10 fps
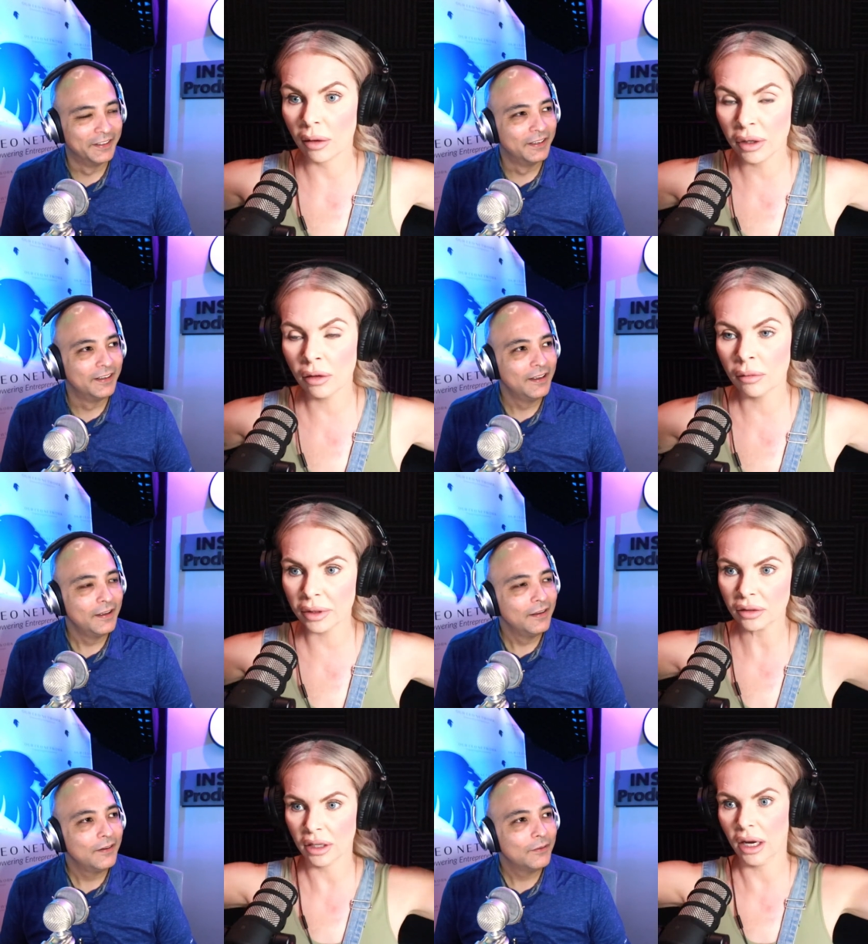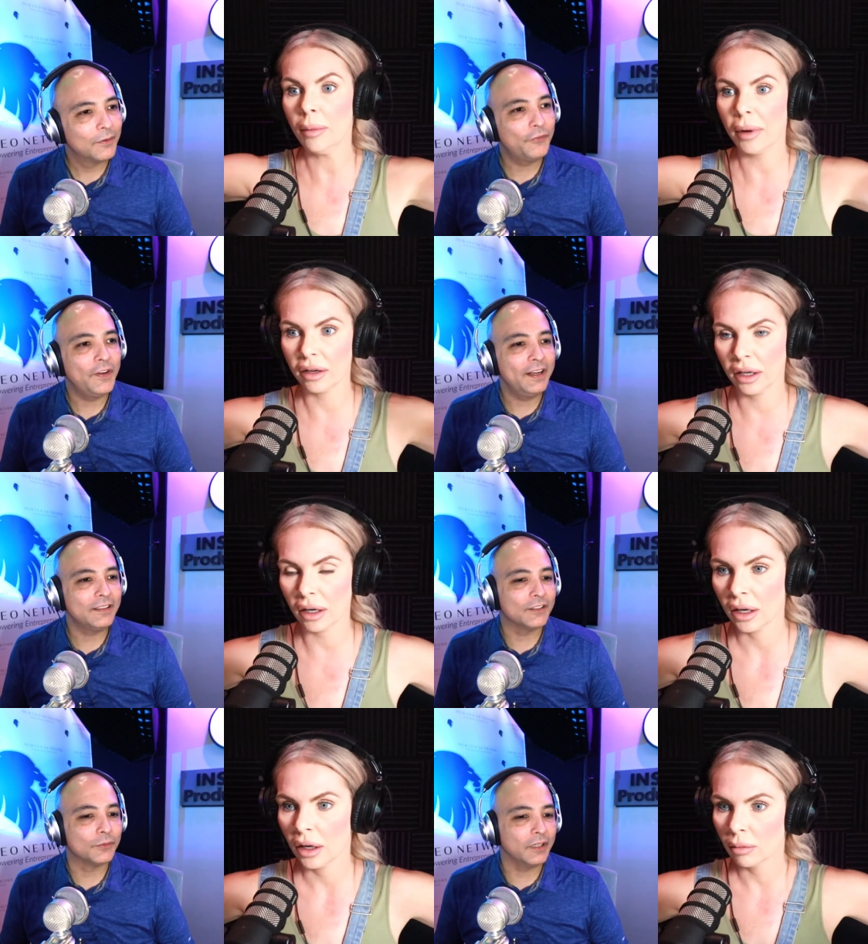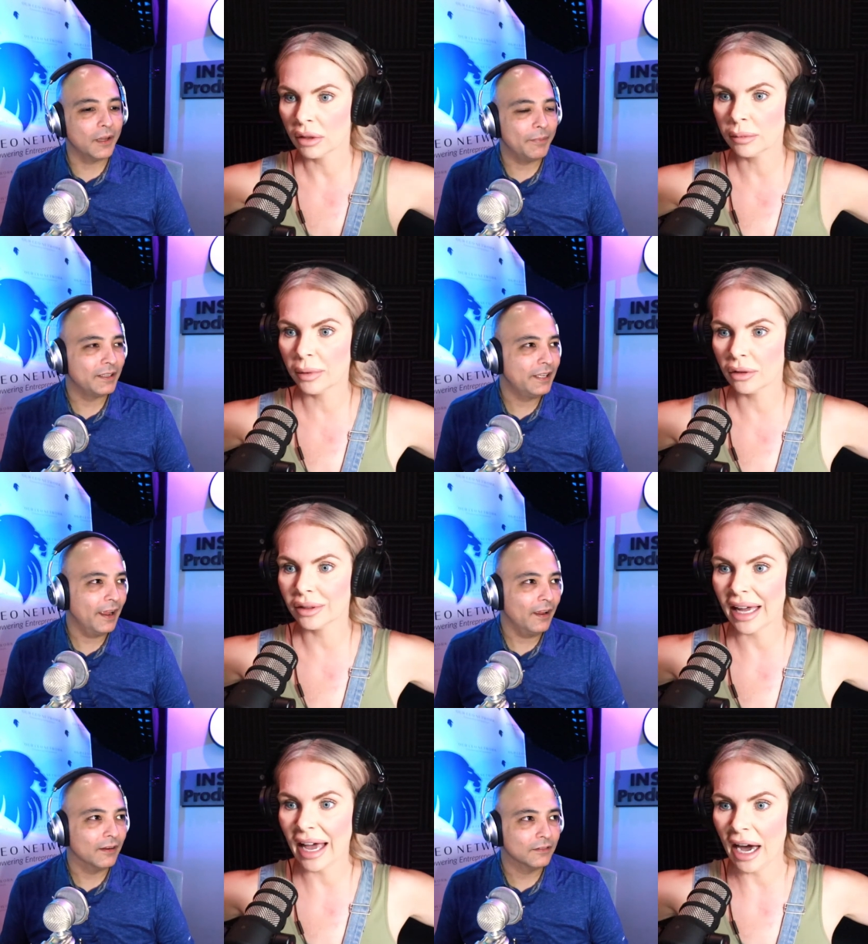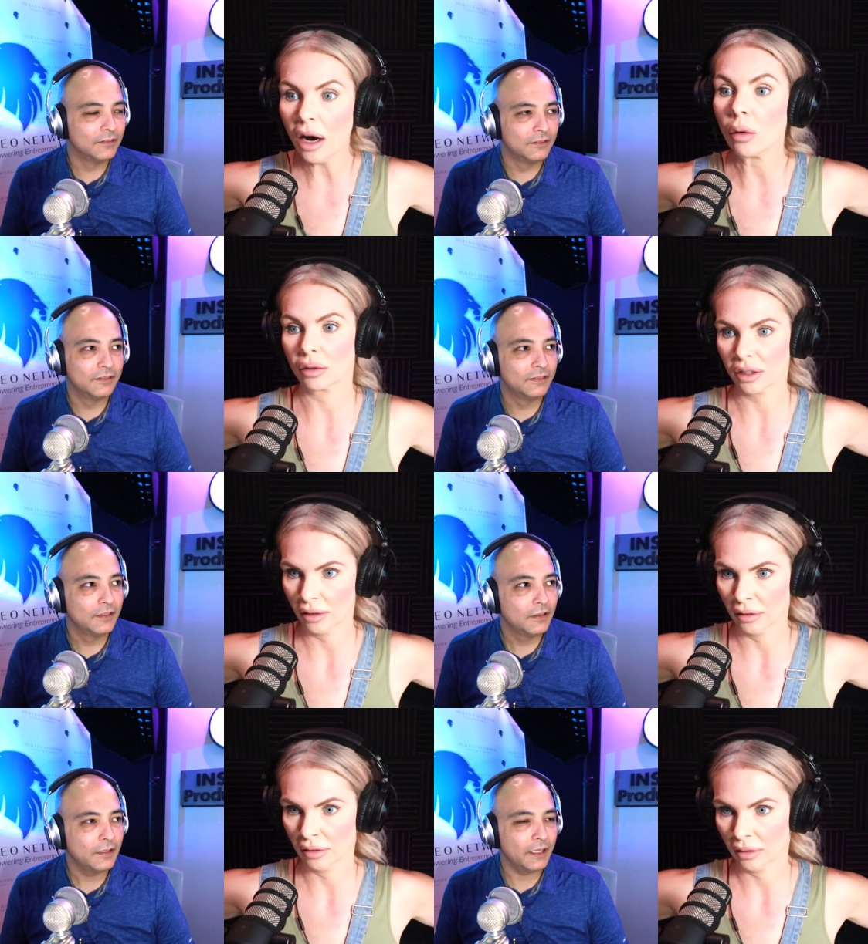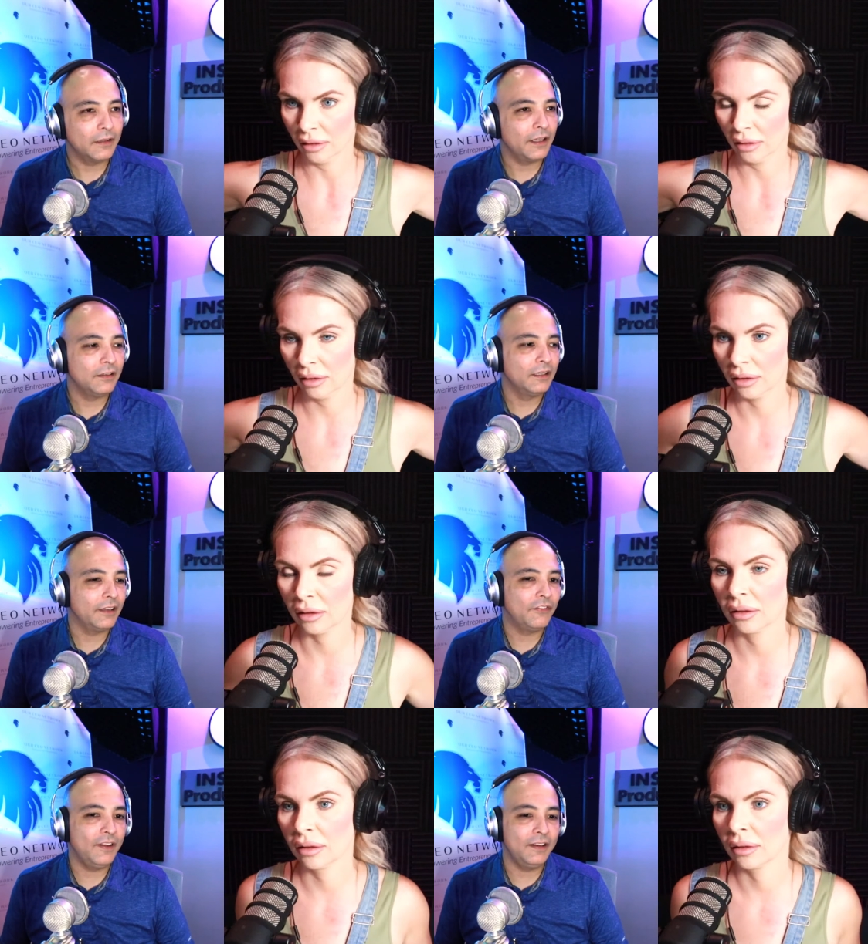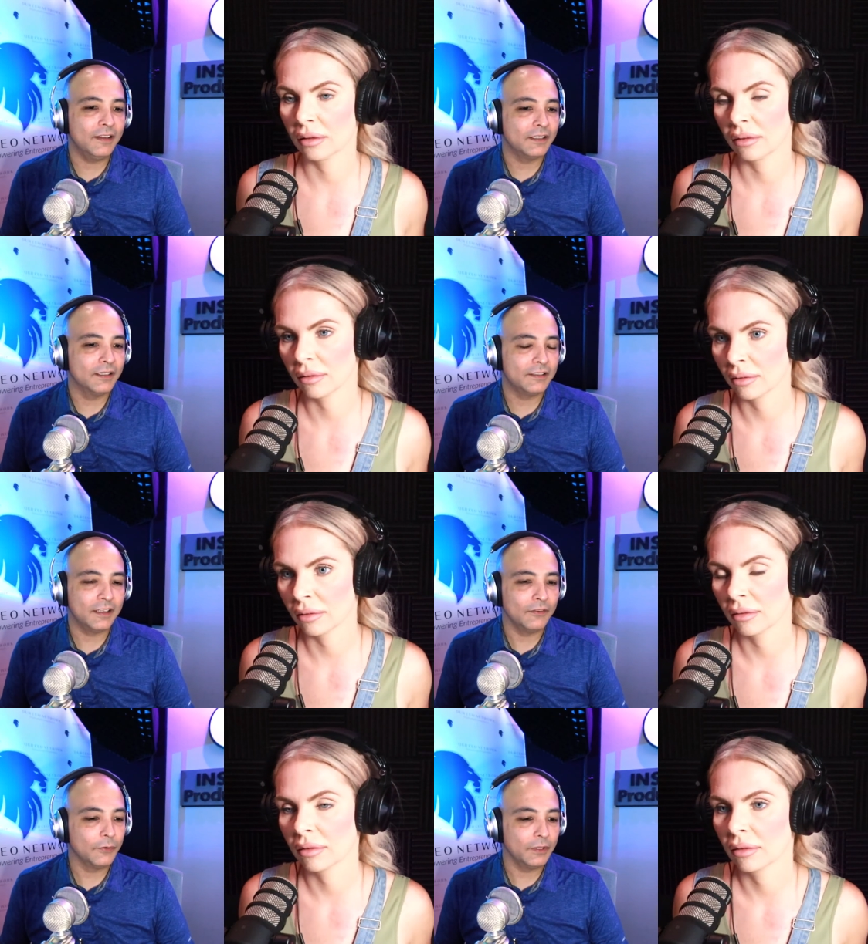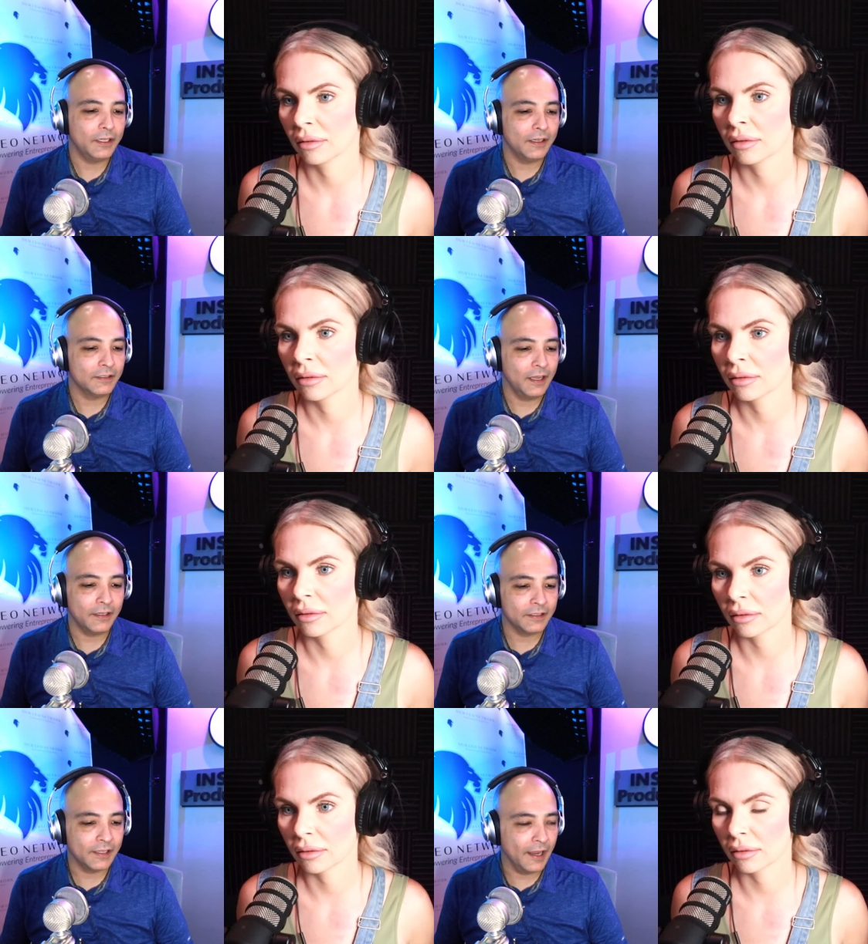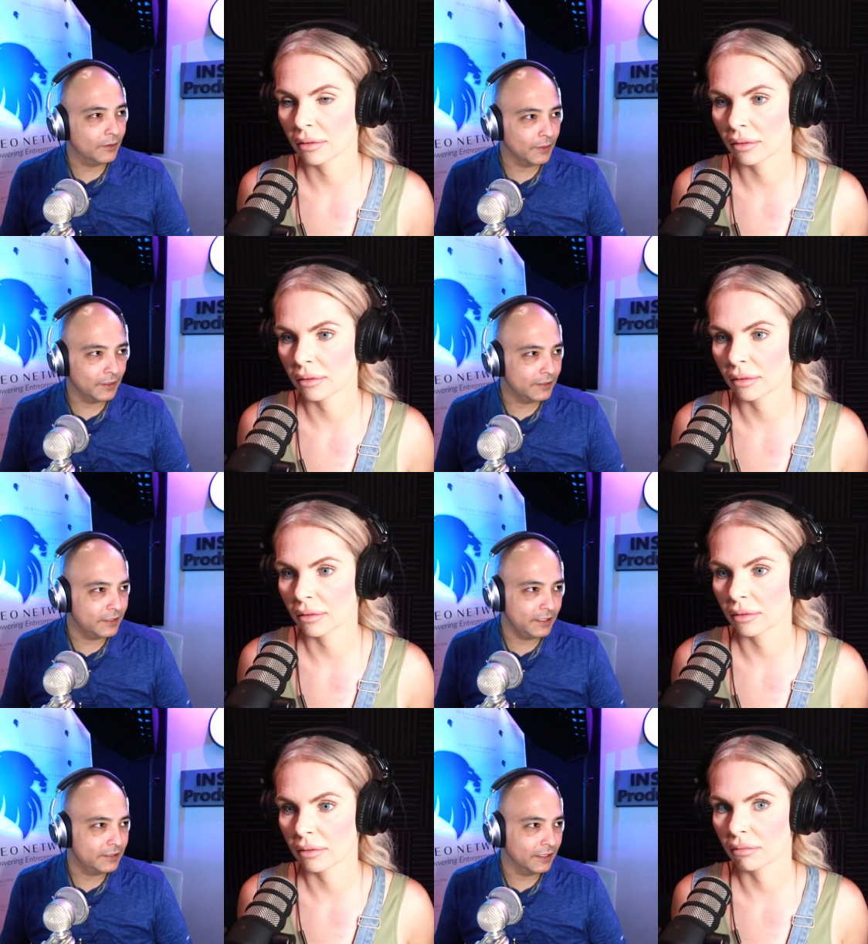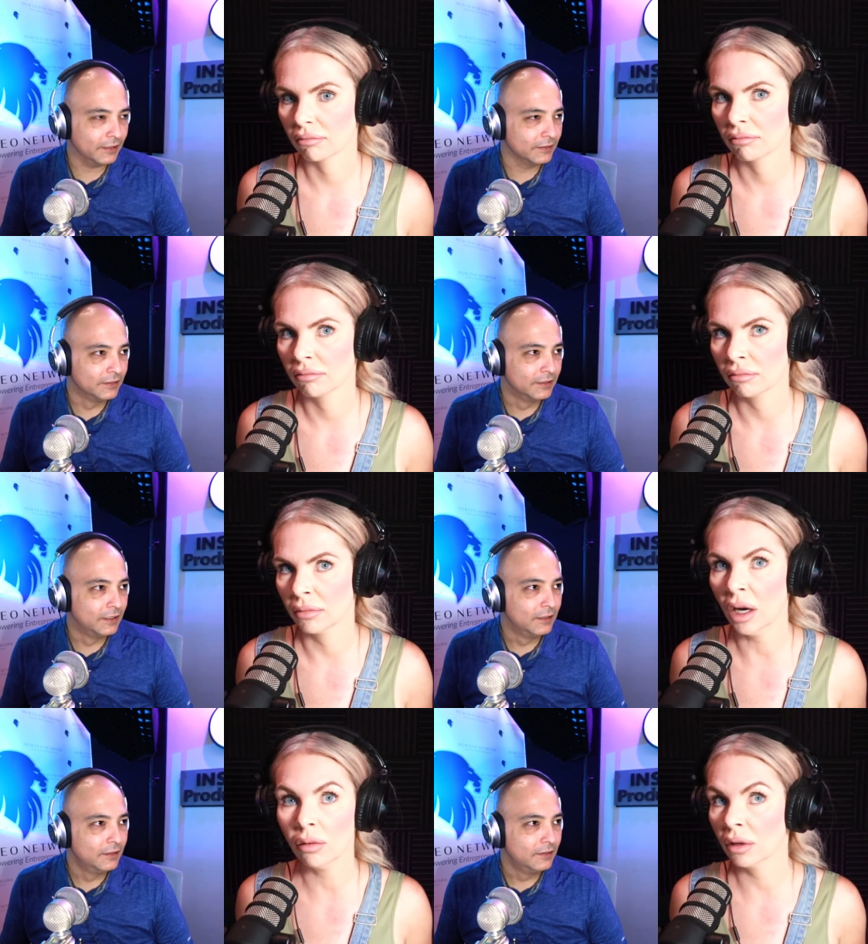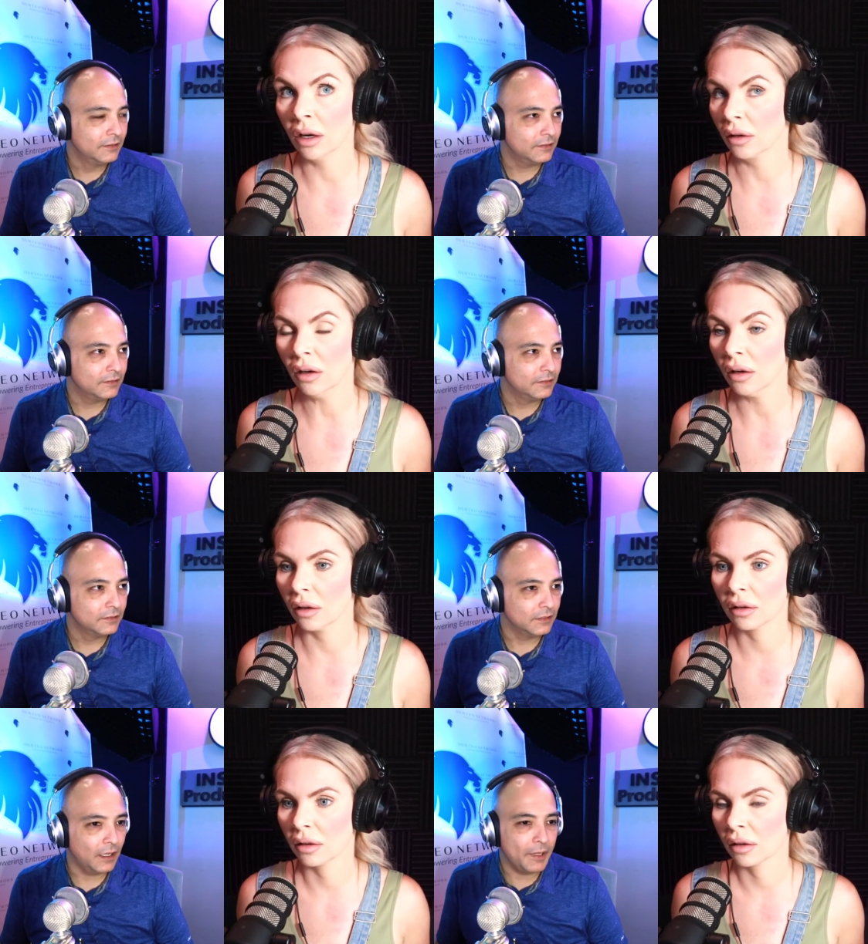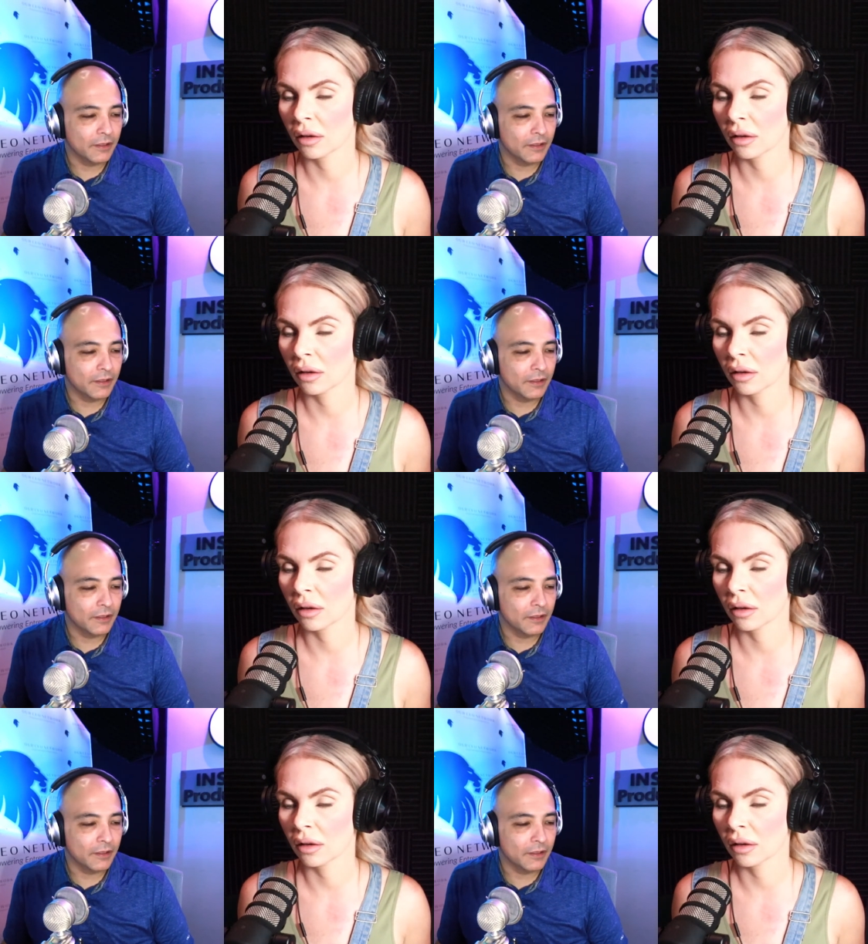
Speaker 1: it. We don't build. Well, Phoenix is really a big town.
Speaker 2: Out. Like like like Phoenix in itself really is not designed around its city center.
Speaker 1: No, not at all.
Speaker 2: I mean, there's